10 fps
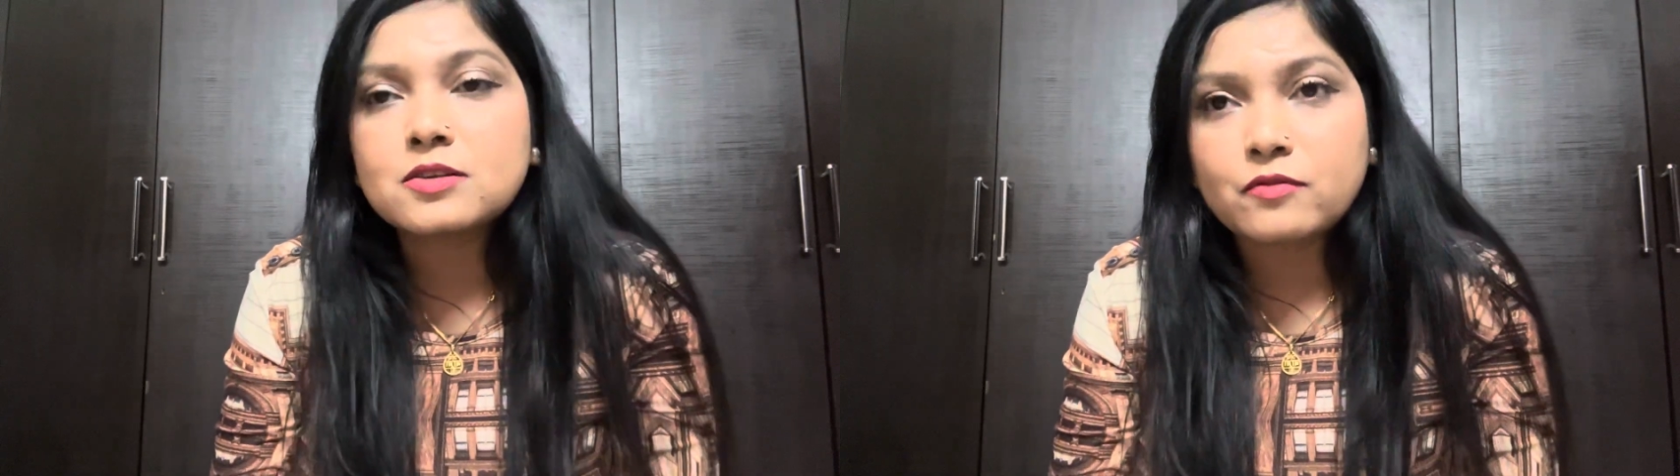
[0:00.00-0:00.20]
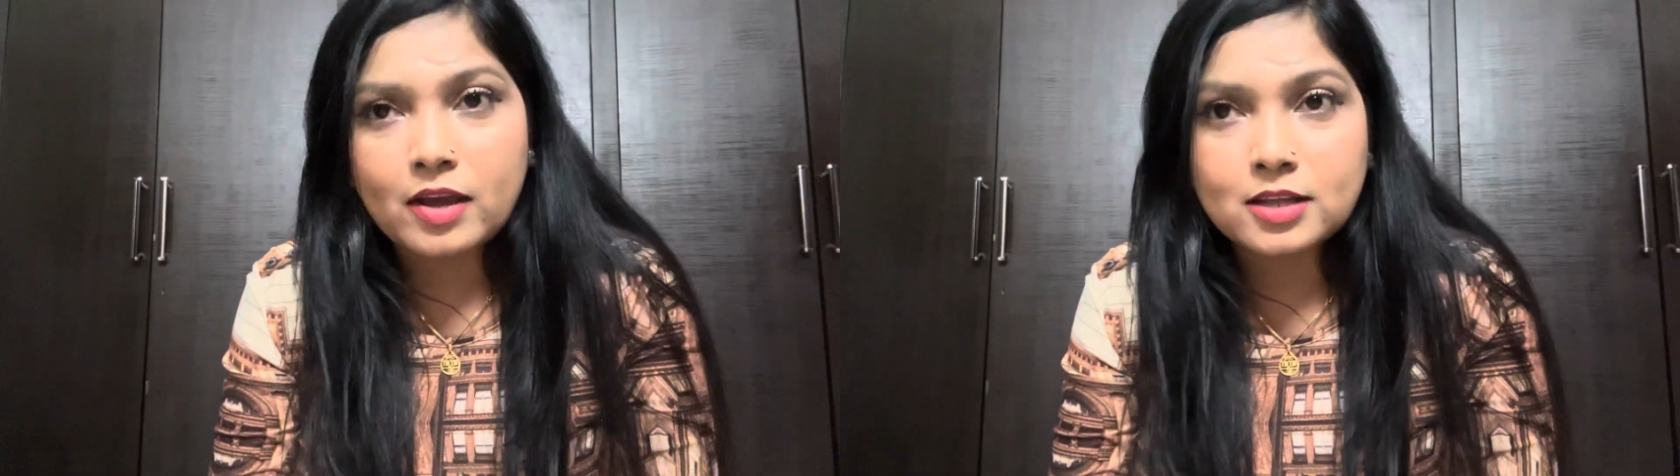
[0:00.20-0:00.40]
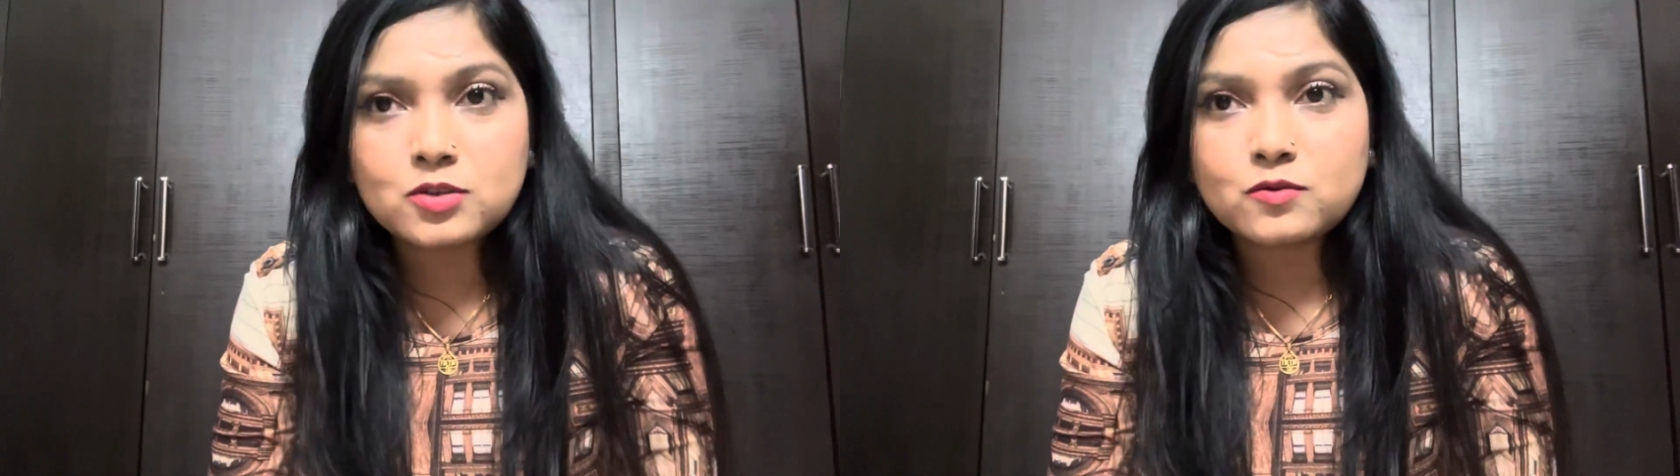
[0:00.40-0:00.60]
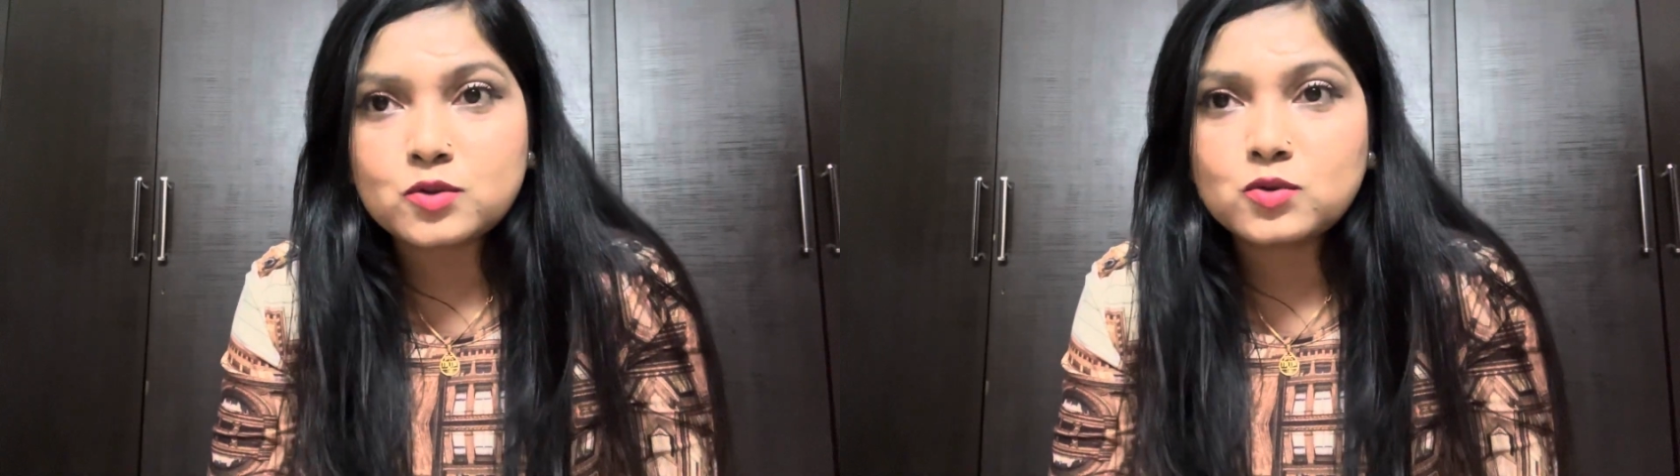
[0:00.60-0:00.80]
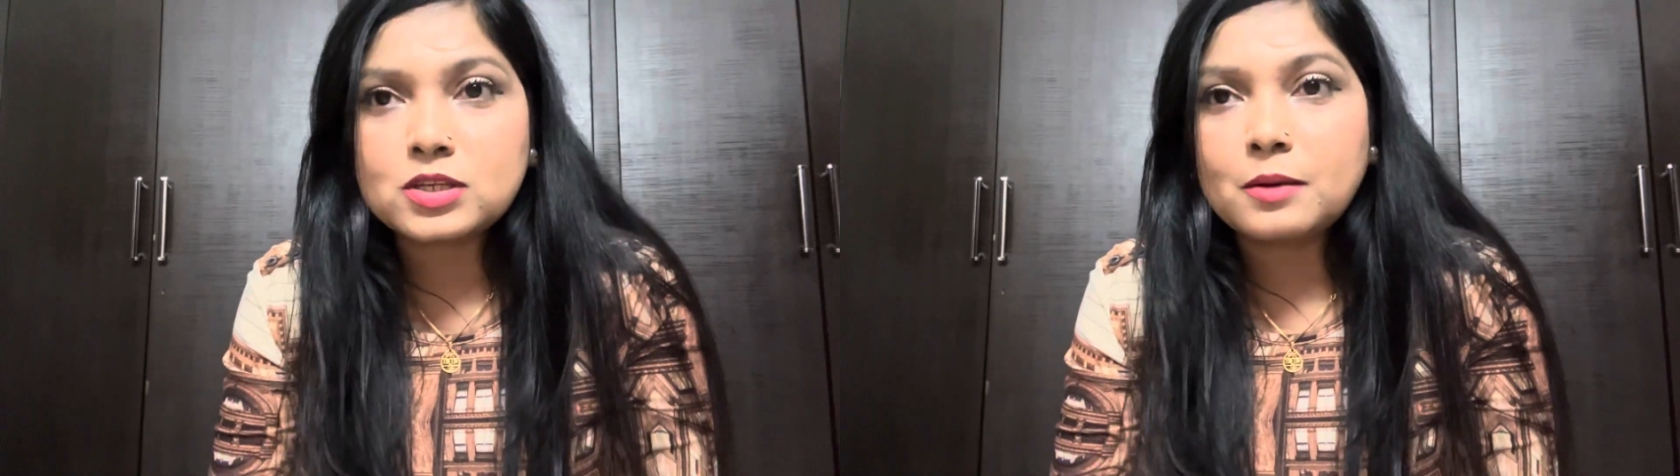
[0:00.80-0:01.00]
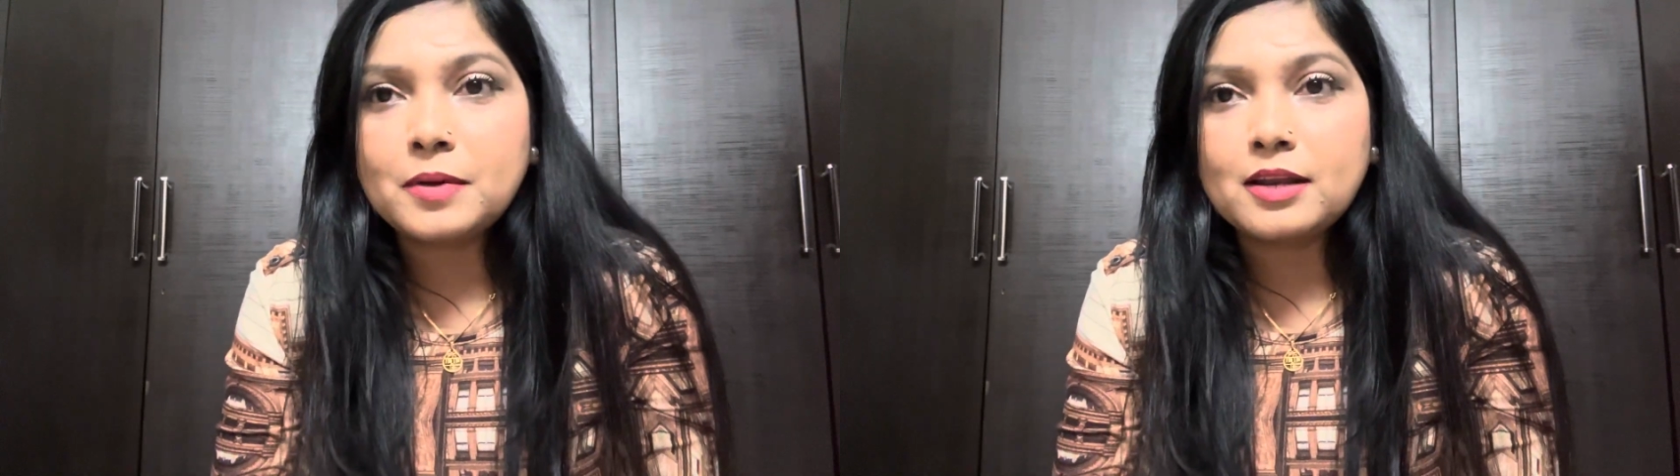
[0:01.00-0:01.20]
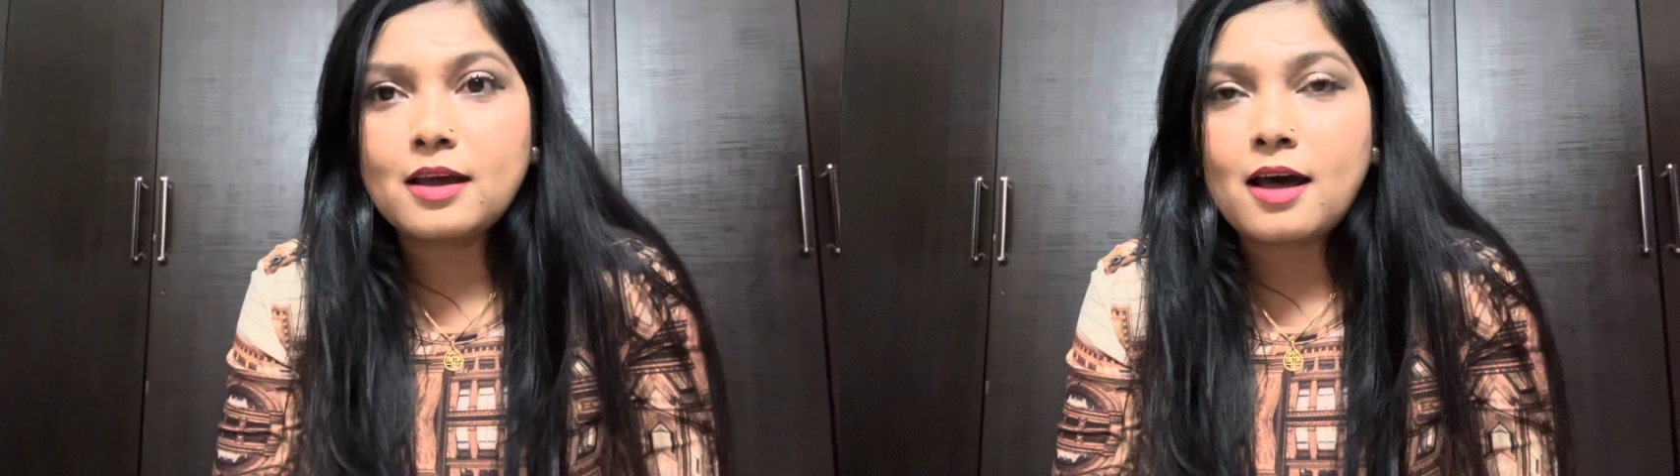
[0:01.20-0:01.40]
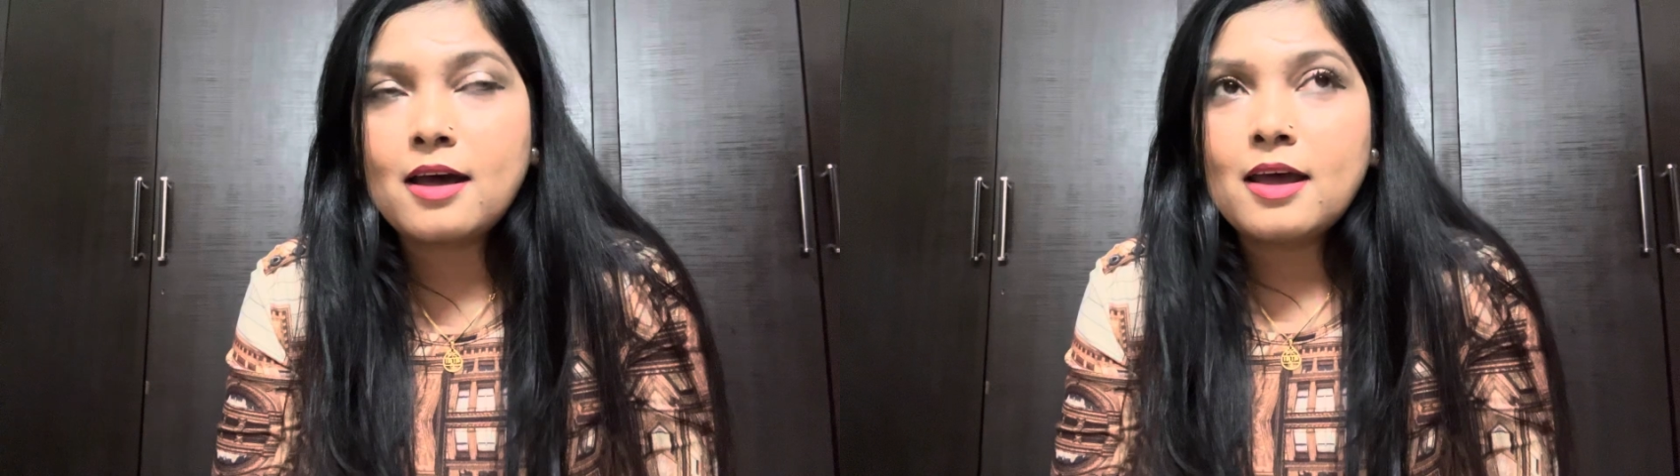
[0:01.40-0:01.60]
effects of social media